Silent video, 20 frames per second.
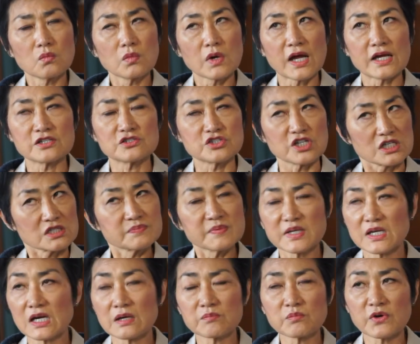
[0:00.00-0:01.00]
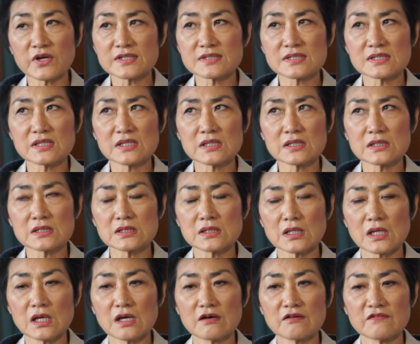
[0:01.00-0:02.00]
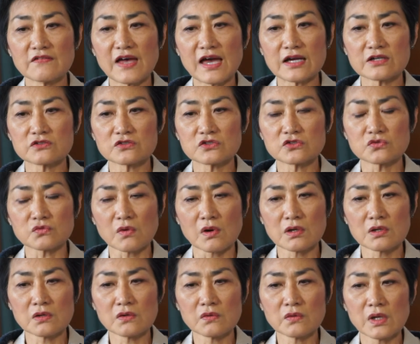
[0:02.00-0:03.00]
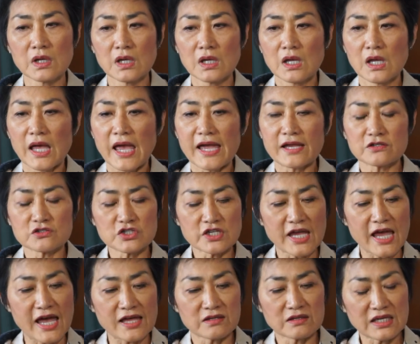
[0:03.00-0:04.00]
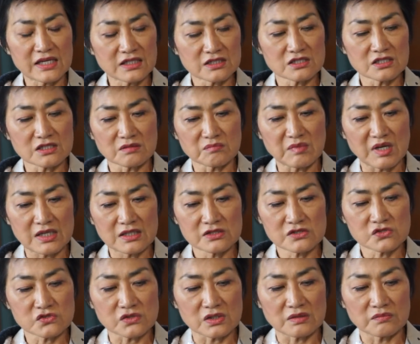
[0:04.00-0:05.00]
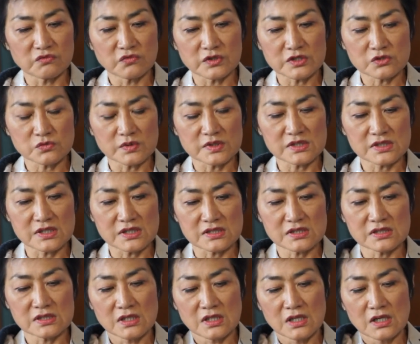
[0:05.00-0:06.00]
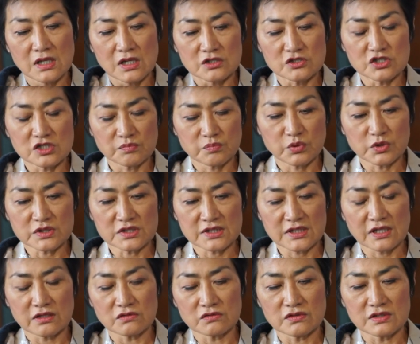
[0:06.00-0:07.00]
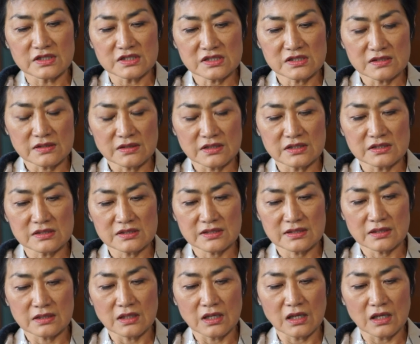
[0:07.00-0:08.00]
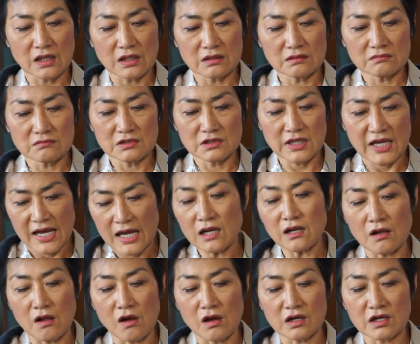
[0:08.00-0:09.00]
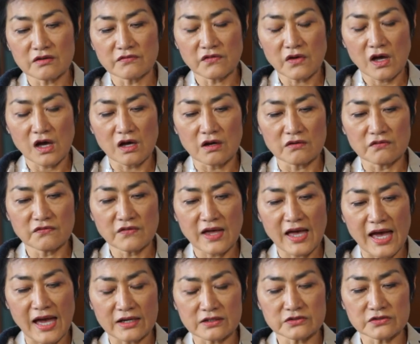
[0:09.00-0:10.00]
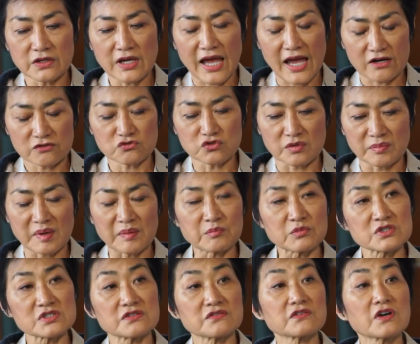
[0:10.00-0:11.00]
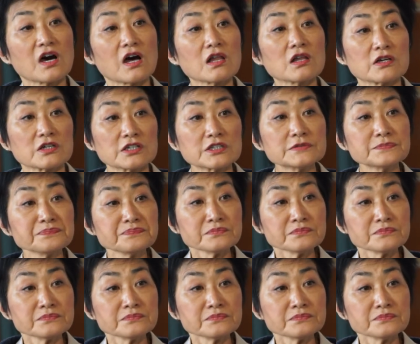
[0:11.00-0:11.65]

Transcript: had just become president of ACTRA Toronto, and she had Into the Mainstream, which was this. She put together this this uh, catalog of of ACTRA members of color.